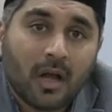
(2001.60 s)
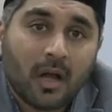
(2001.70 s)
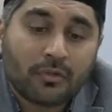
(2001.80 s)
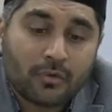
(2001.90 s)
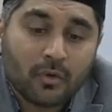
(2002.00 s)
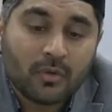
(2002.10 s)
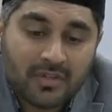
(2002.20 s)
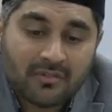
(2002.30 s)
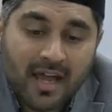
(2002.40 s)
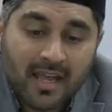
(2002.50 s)
through
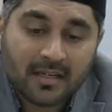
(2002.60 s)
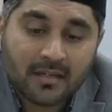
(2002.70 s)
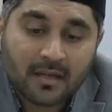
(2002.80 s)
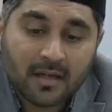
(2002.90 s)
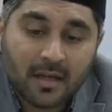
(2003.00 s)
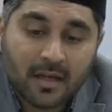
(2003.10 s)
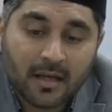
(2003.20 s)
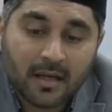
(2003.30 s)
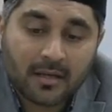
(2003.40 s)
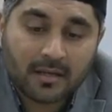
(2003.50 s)
divine
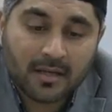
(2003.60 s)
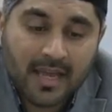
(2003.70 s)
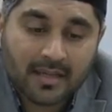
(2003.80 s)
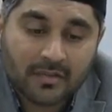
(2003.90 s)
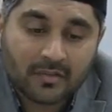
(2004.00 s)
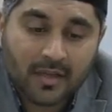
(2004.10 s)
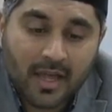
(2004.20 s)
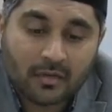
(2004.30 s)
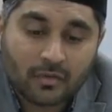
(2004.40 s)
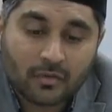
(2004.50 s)
guidance
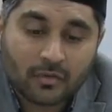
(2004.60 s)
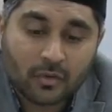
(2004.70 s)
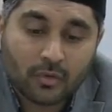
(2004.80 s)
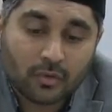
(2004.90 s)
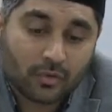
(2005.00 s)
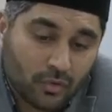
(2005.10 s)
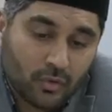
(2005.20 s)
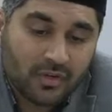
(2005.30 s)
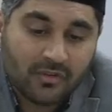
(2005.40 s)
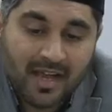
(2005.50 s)
and through
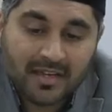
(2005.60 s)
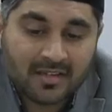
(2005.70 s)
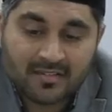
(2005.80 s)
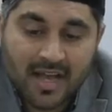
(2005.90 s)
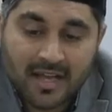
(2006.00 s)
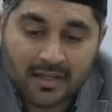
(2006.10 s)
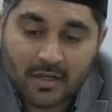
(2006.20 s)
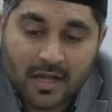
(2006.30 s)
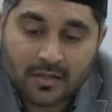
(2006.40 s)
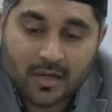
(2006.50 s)
divine design,
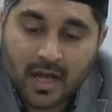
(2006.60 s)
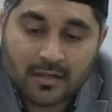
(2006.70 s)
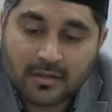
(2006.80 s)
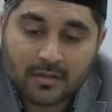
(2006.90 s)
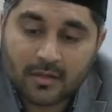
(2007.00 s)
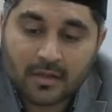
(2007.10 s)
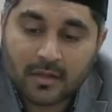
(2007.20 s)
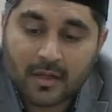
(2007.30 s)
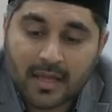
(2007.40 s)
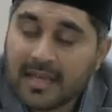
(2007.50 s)
not
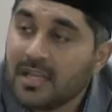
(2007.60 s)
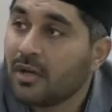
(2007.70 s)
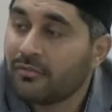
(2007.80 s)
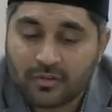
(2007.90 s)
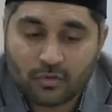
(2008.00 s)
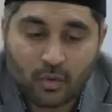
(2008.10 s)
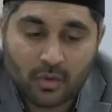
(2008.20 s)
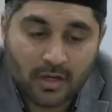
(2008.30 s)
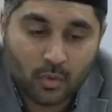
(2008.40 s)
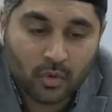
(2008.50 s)
any of his own
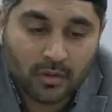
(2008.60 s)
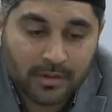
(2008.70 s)
accord.